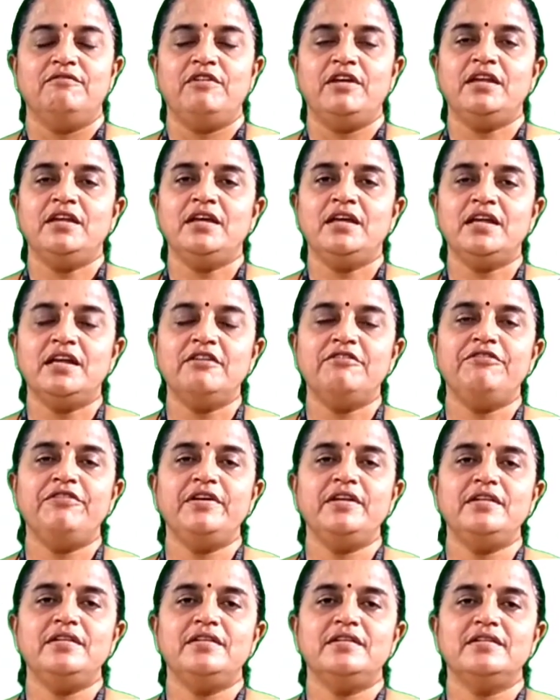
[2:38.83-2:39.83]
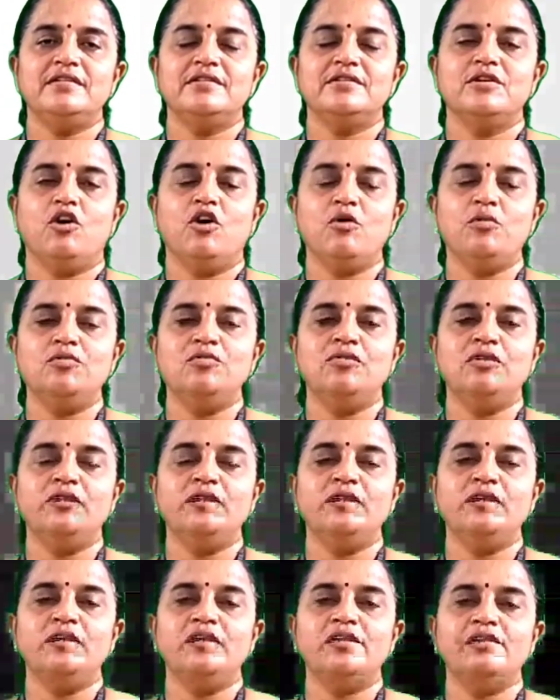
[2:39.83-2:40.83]
When Griffith
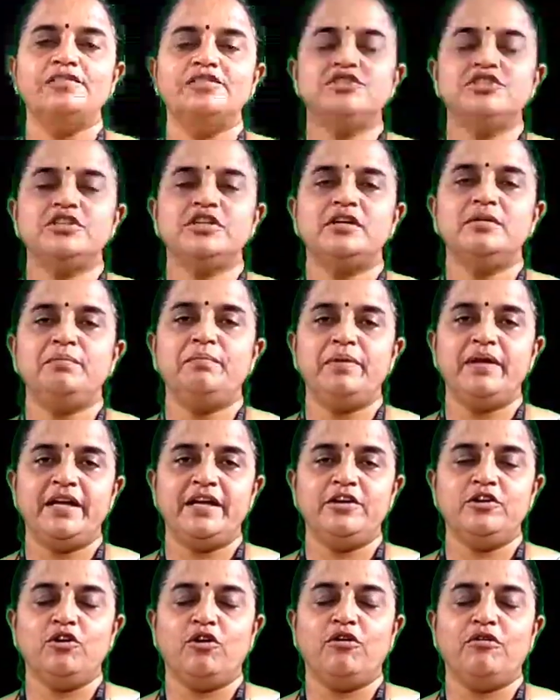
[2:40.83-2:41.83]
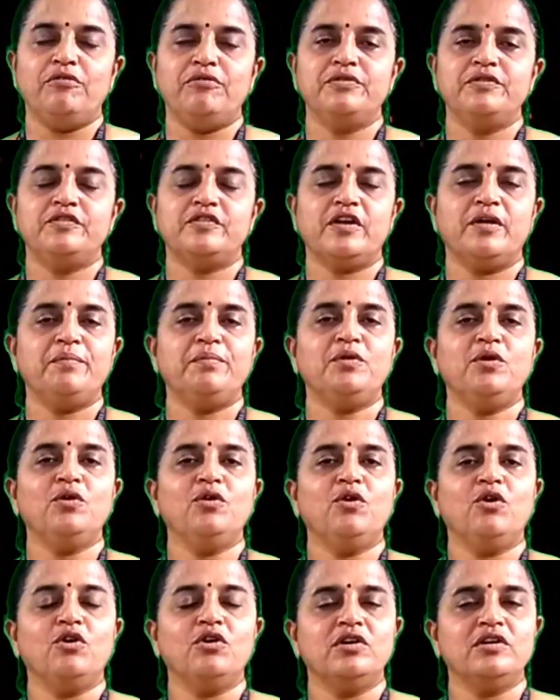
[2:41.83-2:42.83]
observed cultured plate of
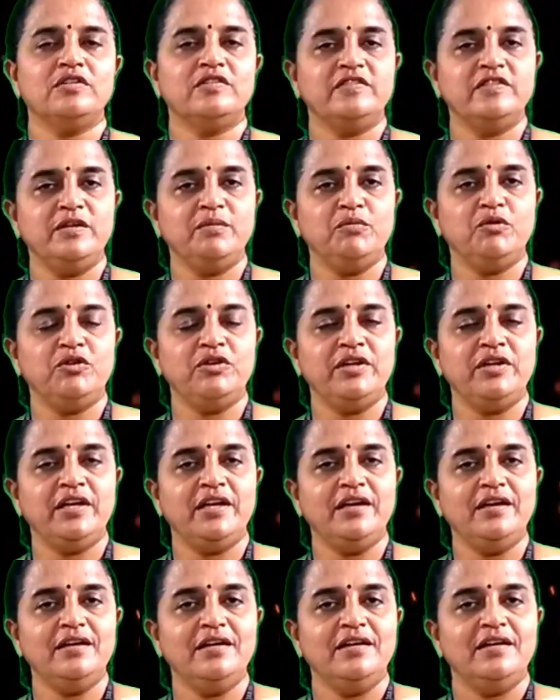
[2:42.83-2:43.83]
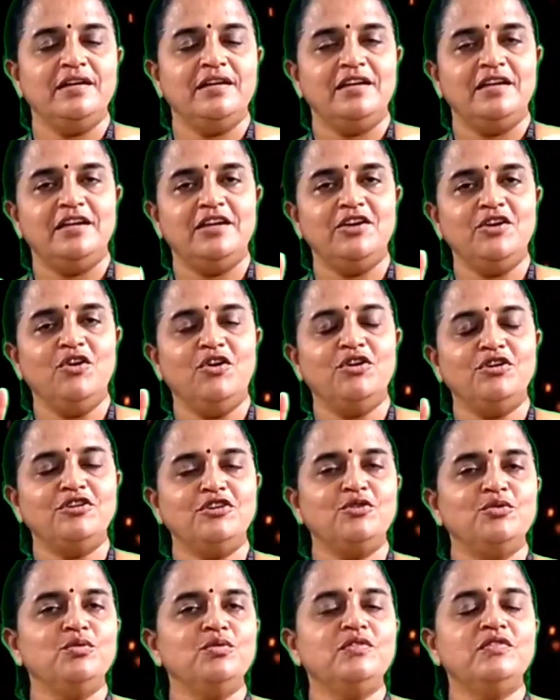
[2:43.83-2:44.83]
Streptococcus pneumoniae, he
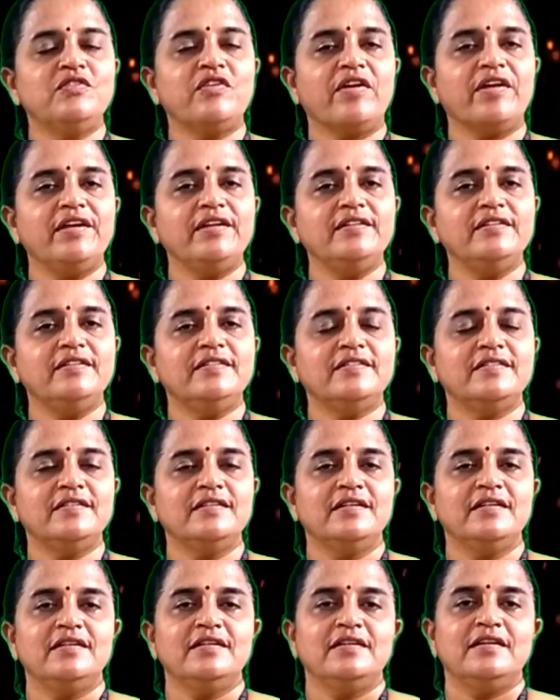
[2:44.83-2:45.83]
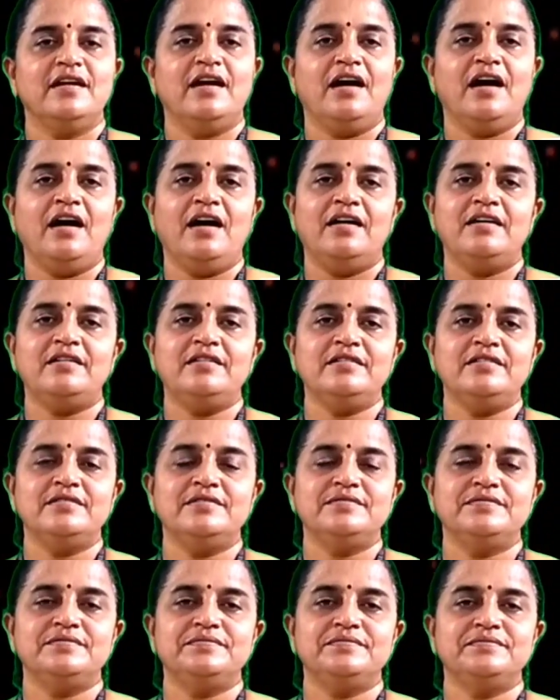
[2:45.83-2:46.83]
got 2 strains R,
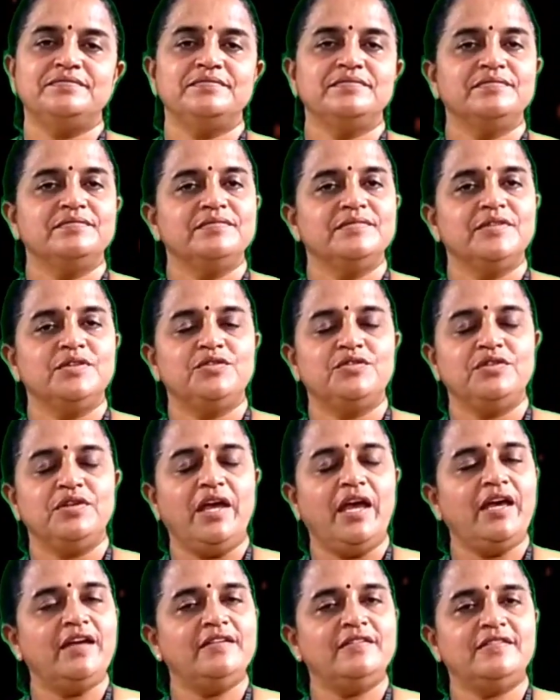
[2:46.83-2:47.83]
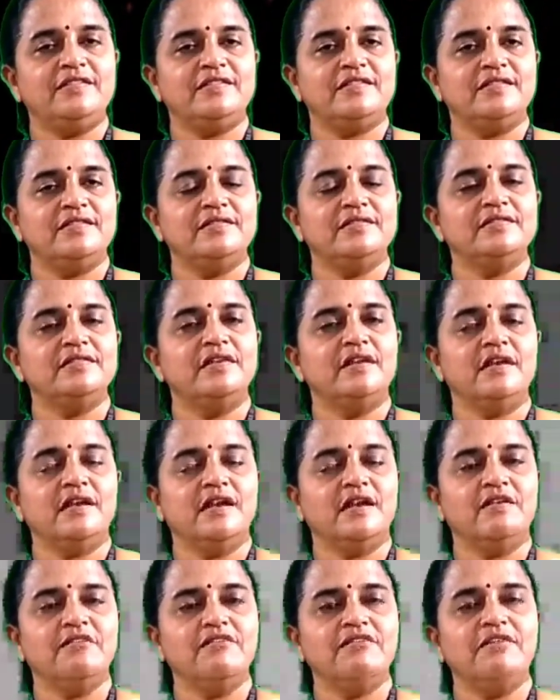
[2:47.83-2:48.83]
S,
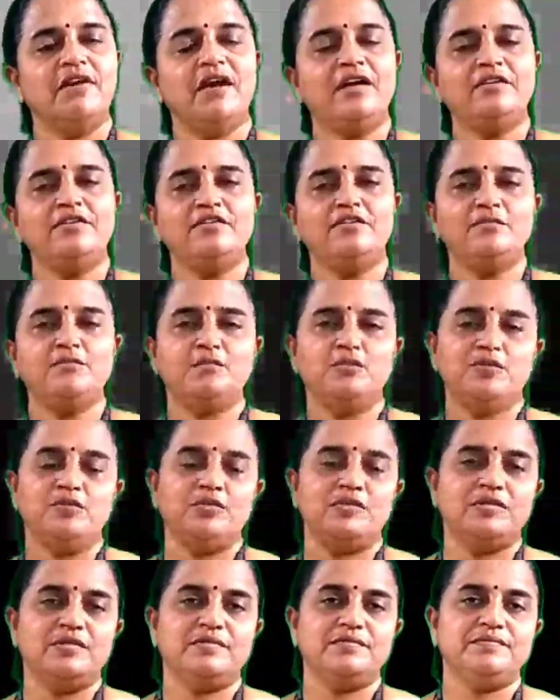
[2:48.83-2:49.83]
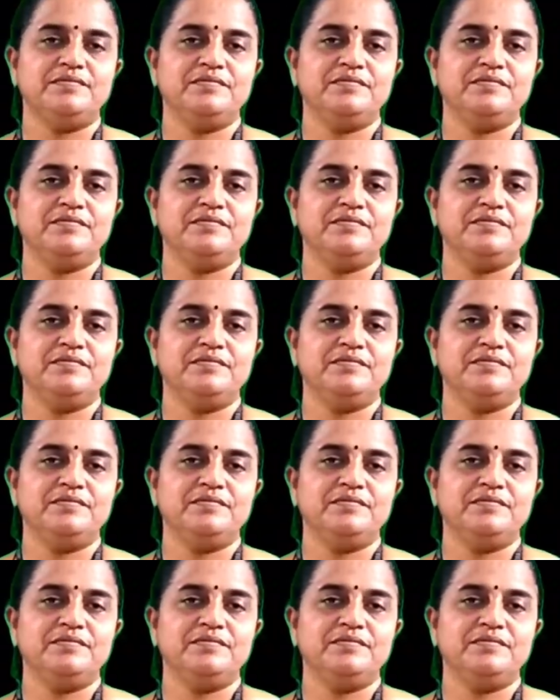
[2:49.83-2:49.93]
rough and smooth.